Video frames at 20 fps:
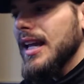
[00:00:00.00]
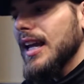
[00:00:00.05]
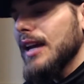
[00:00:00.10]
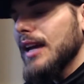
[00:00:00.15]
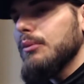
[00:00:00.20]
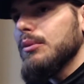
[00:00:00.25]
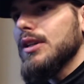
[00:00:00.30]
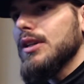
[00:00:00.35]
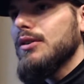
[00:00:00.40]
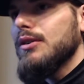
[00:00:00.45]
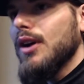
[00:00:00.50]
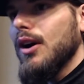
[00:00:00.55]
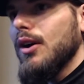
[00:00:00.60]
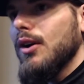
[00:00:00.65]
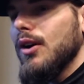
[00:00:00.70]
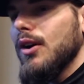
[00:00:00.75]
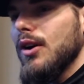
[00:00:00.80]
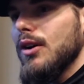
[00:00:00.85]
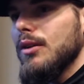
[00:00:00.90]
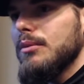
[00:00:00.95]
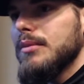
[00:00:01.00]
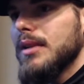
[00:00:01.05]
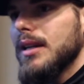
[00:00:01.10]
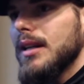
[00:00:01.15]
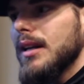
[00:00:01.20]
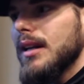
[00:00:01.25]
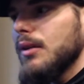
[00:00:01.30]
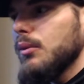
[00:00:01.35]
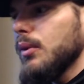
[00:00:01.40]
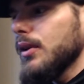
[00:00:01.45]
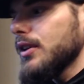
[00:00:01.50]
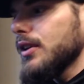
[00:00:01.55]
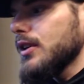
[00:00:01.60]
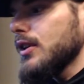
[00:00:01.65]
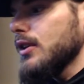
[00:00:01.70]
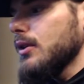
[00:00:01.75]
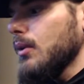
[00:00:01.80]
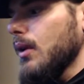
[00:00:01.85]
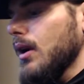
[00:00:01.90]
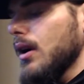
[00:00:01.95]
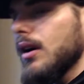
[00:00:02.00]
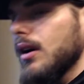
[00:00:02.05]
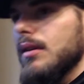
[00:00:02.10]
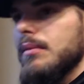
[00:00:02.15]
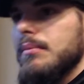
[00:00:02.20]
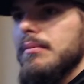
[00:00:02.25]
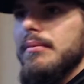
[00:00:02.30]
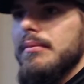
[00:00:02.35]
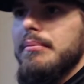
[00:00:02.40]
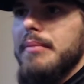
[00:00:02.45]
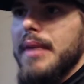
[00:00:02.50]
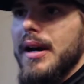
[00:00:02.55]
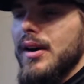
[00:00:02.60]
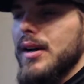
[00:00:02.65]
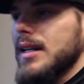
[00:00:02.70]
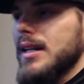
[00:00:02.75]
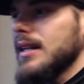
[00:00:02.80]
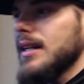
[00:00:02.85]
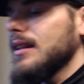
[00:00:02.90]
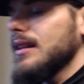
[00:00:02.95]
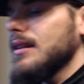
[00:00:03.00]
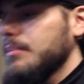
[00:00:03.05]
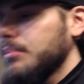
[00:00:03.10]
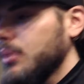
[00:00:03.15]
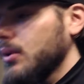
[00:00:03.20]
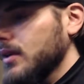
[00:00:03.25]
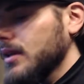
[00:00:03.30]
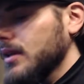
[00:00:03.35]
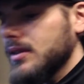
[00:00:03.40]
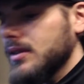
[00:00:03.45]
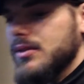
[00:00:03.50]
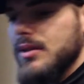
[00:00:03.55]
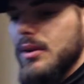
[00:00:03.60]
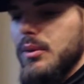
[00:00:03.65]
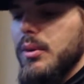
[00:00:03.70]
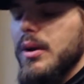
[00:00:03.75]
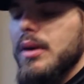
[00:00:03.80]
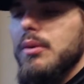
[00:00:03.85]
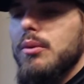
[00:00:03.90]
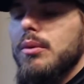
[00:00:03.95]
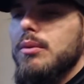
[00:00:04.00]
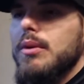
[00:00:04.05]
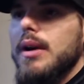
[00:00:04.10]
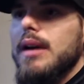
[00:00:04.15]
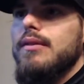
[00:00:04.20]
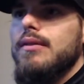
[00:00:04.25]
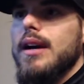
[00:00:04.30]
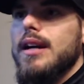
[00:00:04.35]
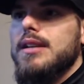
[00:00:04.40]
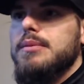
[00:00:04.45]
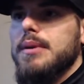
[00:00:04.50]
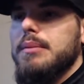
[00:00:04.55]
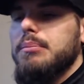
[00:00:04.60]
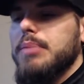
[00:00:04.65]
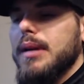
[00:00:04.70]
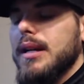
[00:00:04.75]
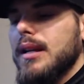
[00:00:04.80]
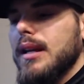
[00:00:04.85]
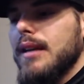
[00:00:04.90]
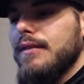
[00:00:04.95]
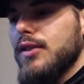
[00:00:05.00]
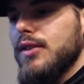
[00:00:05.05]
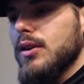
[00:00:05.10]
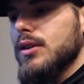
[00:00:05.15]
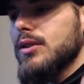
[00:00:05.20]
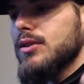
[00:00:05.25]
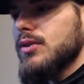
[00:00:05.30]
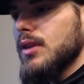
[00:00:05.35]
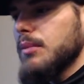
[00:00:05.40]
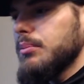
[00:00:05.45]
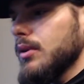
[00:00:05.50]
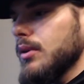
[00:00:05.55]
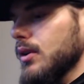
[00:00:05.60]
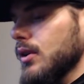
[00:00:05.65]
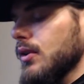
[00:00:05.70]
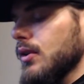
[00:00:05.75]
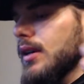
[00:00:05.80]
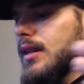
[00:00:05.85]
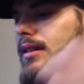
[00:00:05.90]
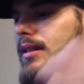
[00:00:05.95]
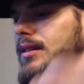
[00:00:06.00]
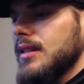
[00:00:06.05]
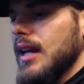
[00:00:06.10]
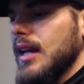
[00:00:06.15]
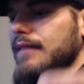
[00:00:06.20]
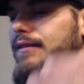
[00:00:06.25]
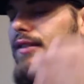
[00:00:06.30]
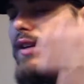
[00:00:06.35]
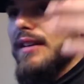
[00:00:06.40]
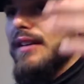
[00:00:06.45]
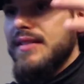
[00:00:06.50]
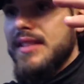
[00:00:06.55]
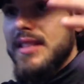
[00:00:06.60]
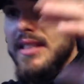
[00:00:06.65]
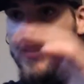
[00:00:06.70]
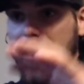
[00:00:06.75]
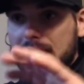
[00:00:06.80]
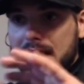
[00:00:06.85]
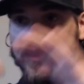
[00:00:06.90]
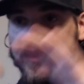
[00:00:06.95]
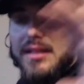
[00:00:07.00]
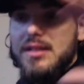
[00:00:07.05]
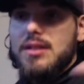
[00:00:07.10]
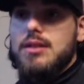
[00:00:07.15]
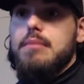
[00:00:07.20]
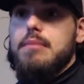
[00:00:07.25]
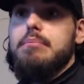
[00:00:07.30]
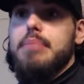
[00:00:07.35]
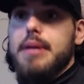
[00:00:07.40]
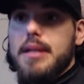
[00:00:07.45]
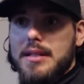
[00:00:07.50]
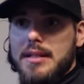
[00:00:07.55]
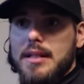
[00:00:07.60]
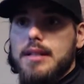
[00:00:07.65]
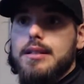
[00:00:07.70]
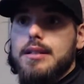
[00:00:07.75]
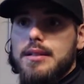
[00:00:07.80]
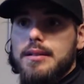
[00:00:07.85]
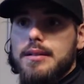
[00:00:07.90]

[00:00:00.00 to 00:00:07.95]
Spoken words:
And when you go home, whether you are married and in the porn industry, whatever aspect, but if you're a stripper or you're in, if sex is your business,